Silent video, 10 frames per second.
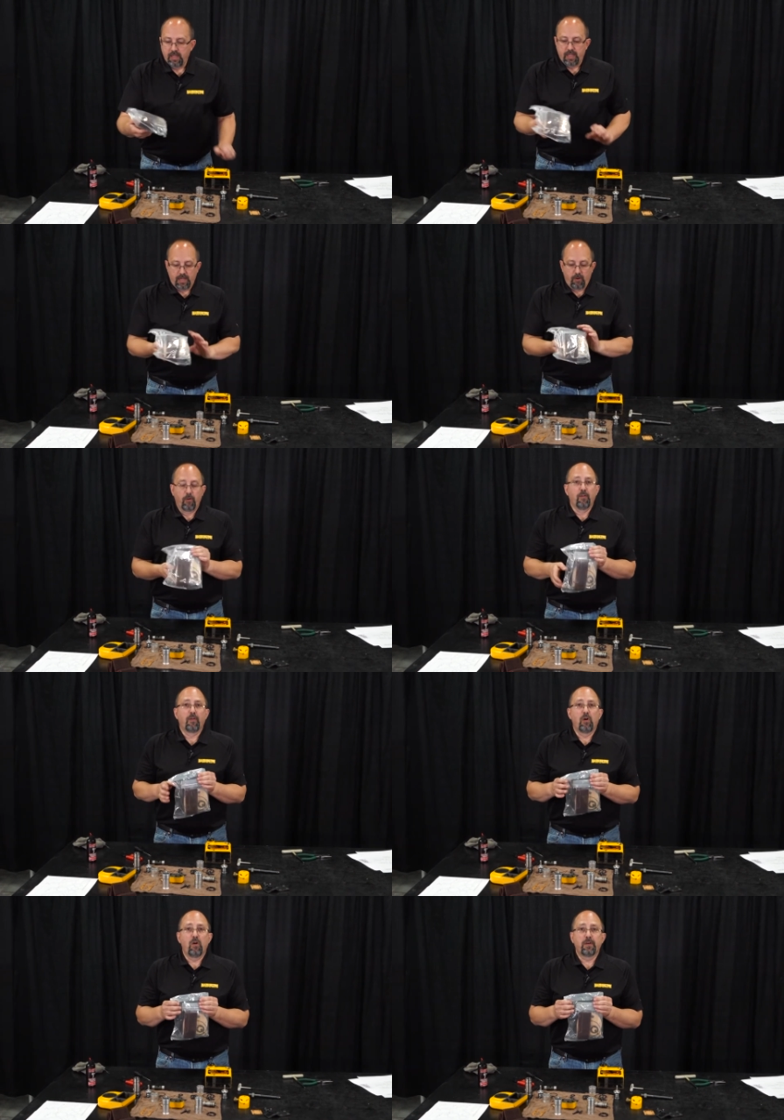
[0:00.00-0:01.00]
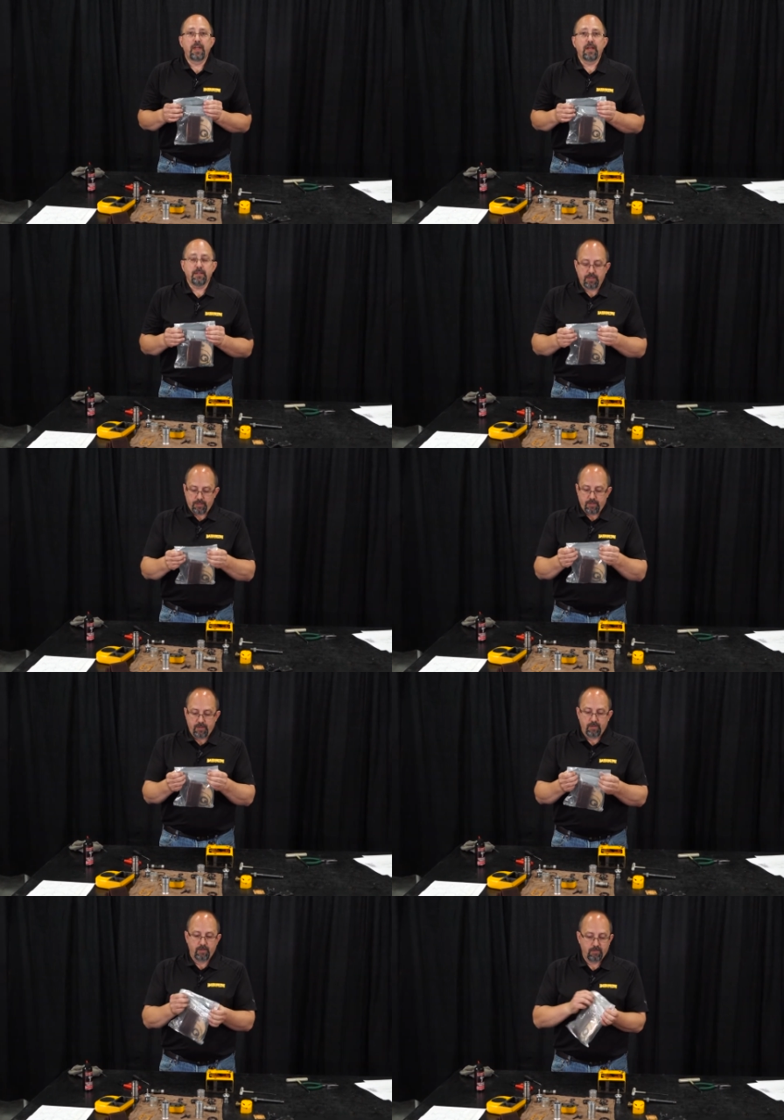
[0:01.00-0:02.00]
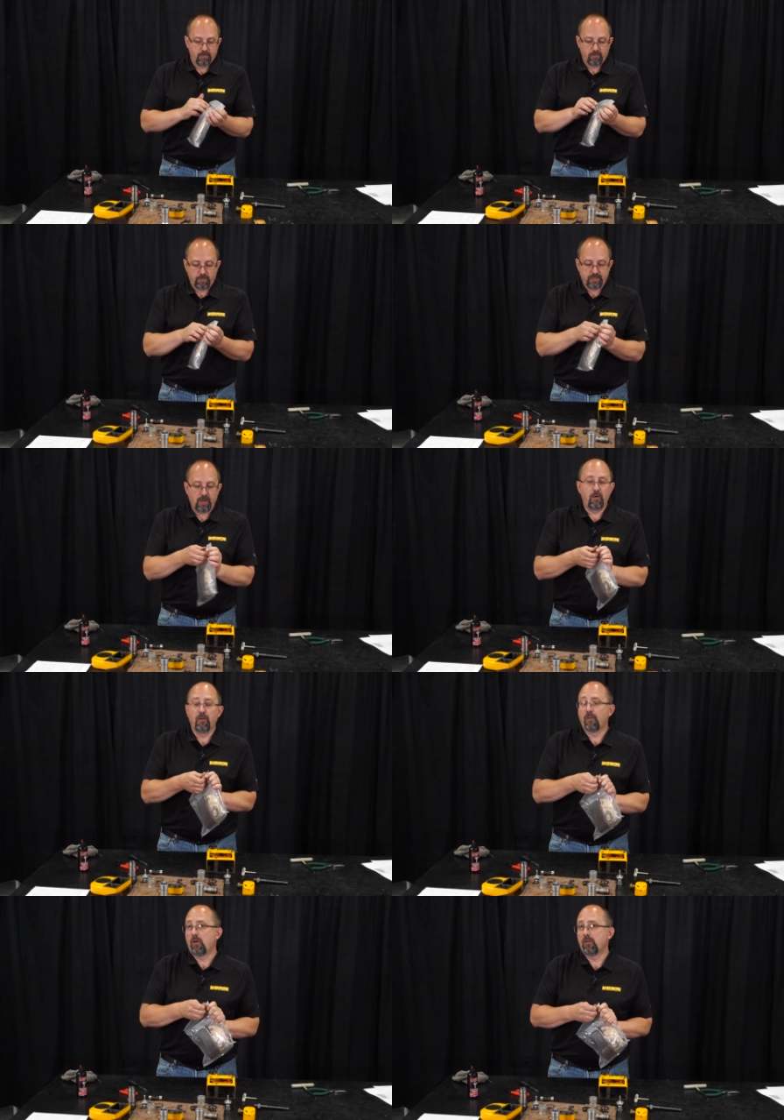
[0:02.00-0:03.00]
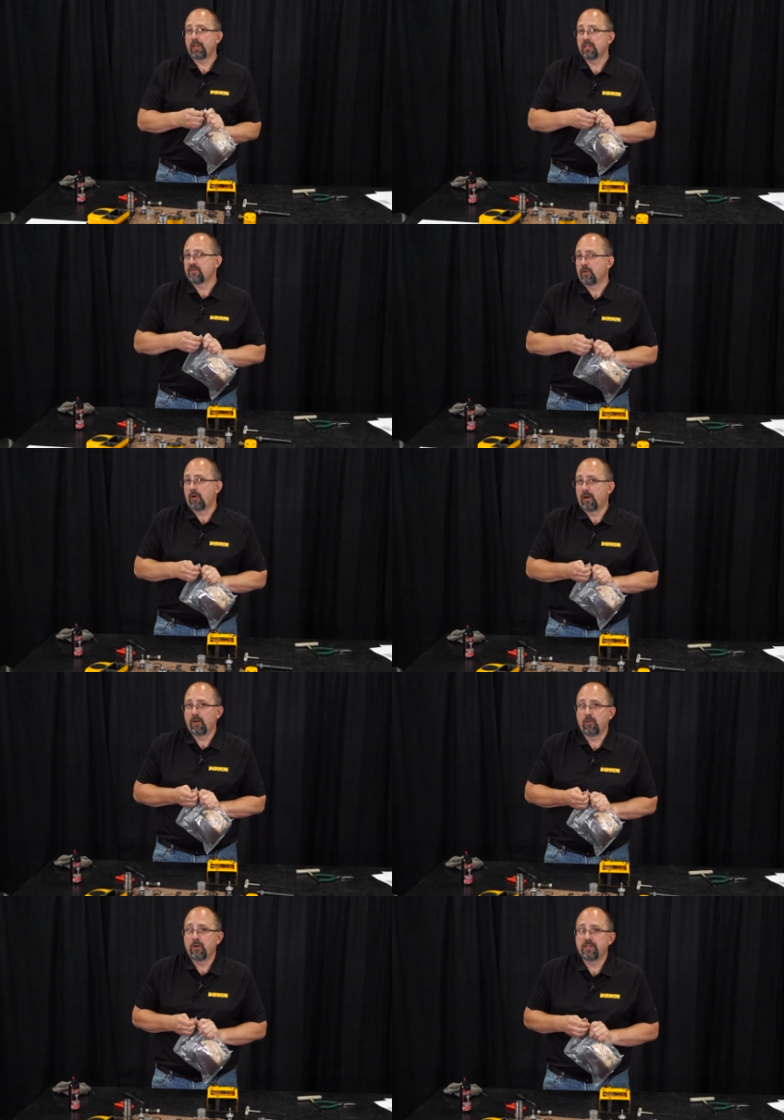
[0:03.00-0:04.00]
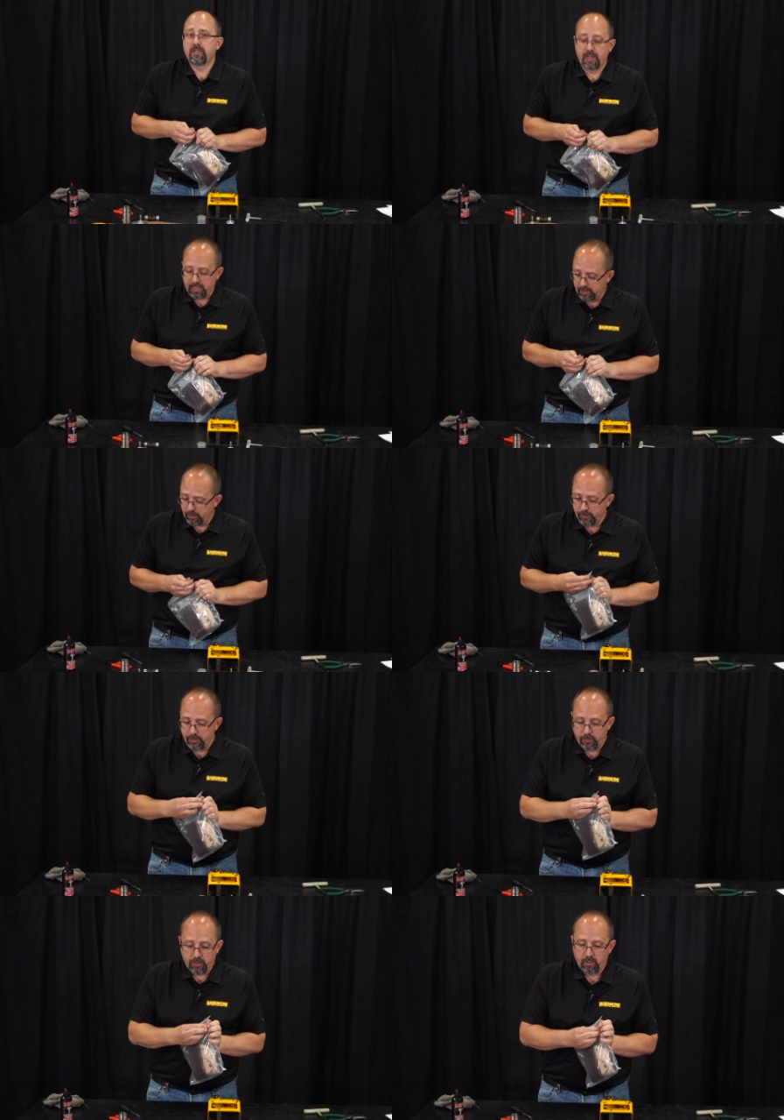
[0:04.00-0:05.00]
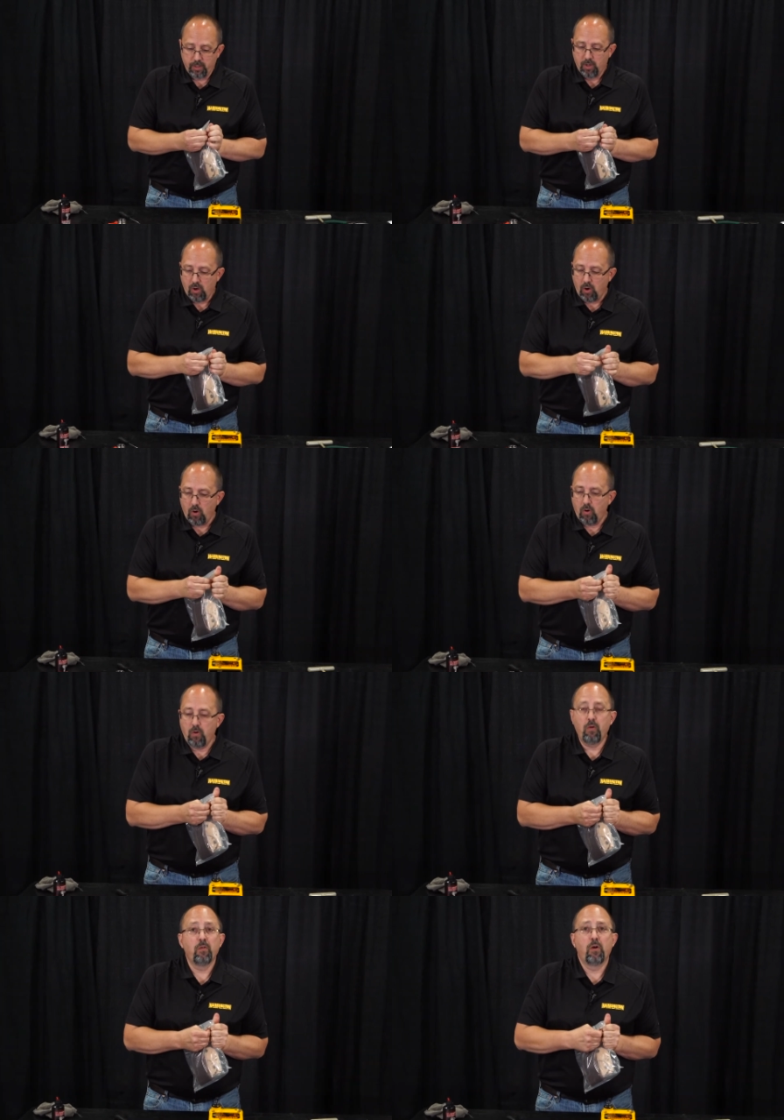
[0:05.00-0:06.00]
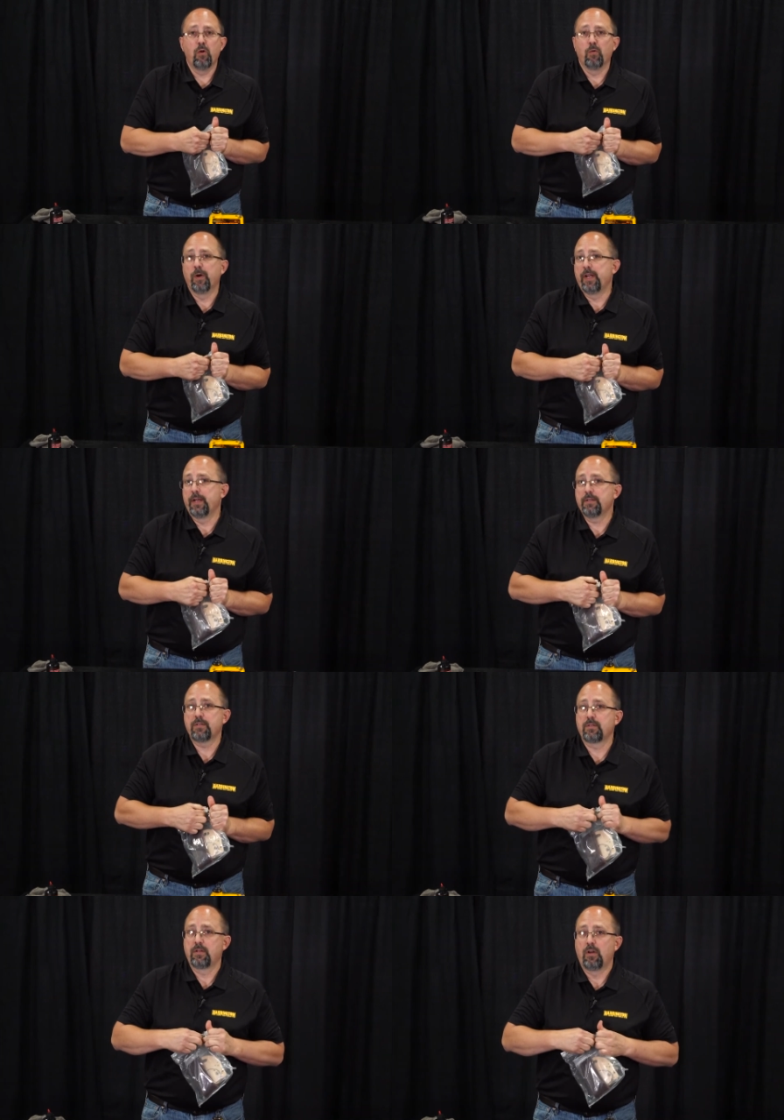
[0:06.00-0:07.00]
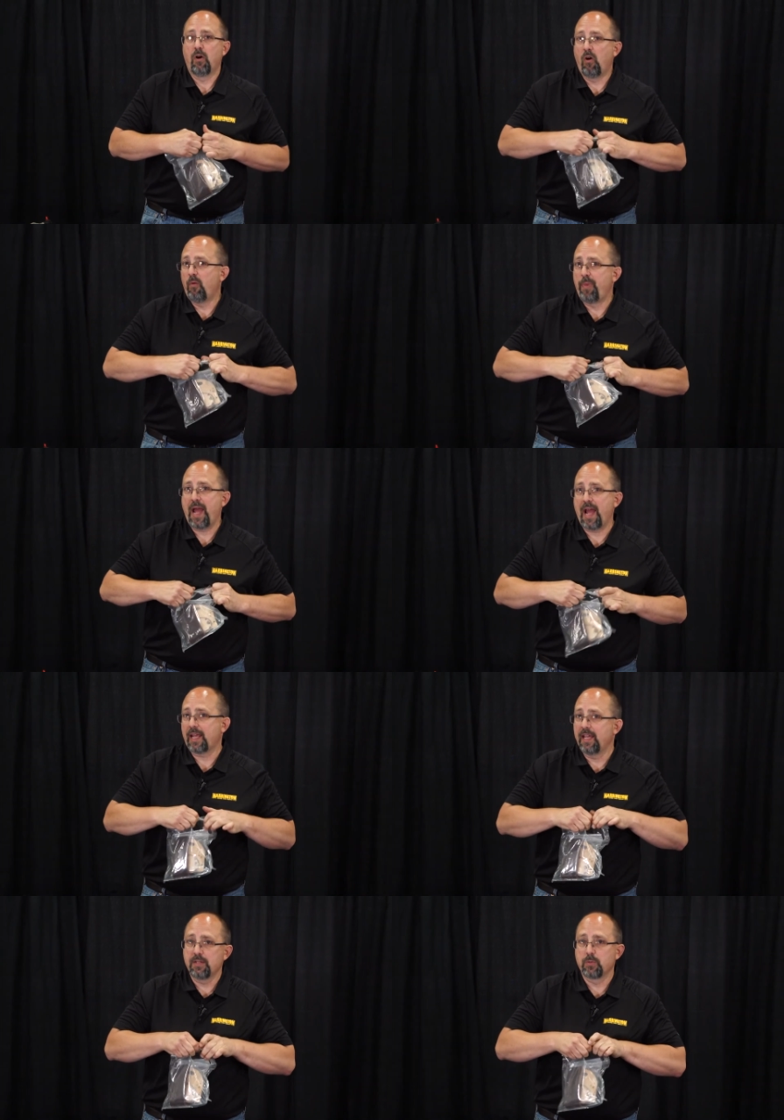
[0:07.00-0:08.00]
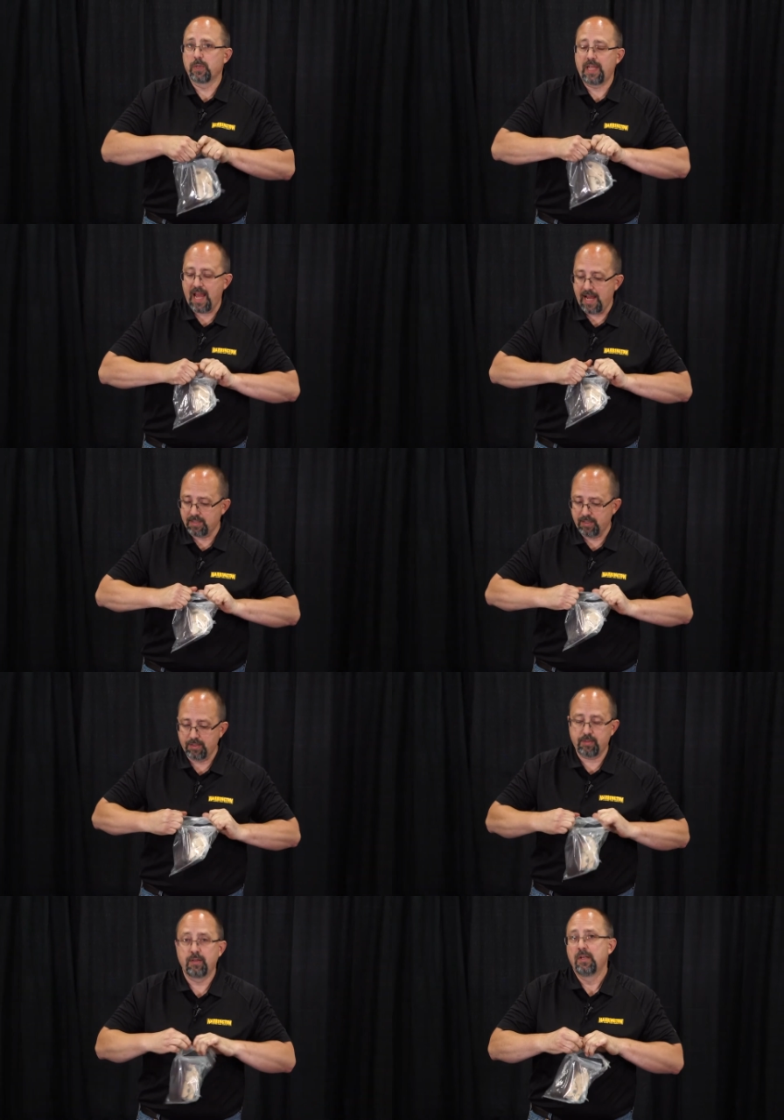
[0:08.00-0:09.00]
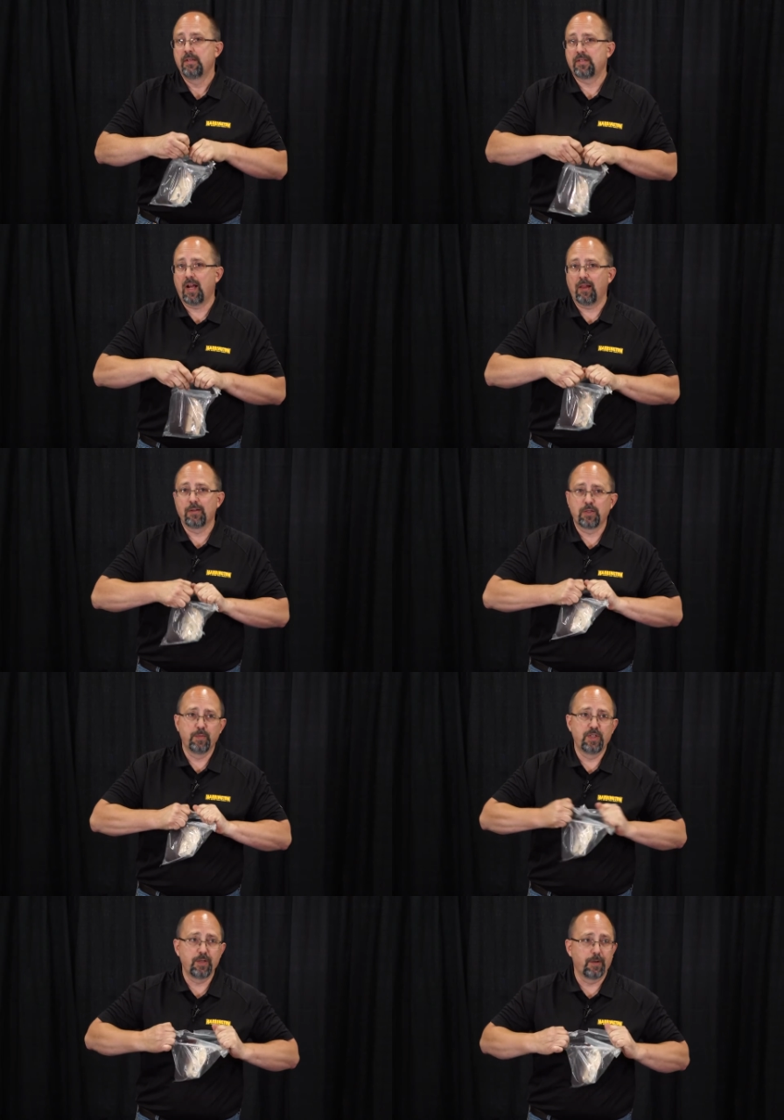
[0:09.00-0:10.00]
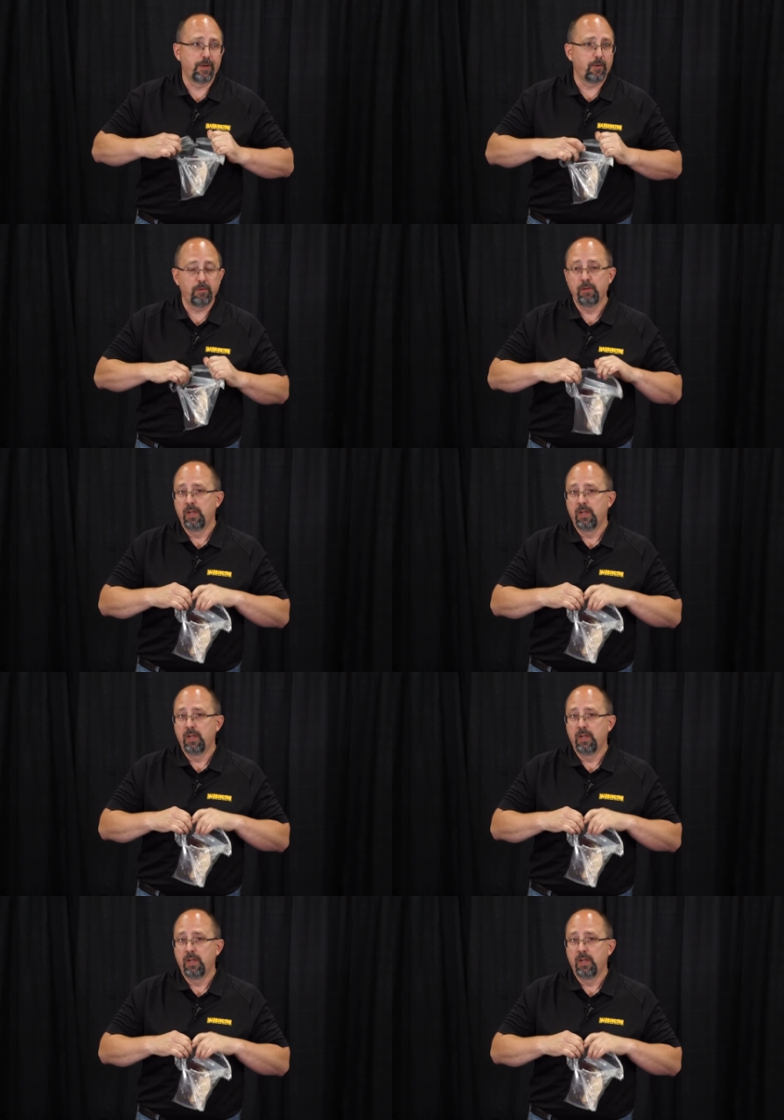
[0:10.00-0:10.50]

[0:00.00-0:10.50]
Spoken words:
In our overhaul kits, we sell overhaul kits for our air hoist that include all O-rings, all packings or gaskets, silencer material,